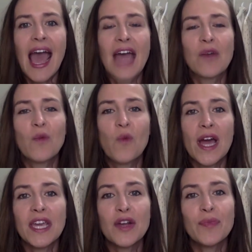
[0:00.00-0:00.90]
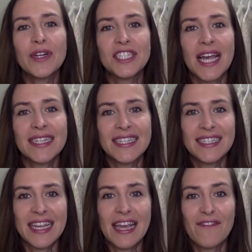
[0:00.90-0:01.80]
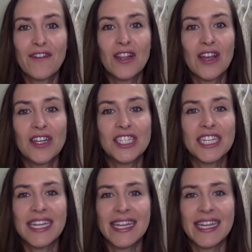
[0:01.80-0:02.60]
and what your projected date for launching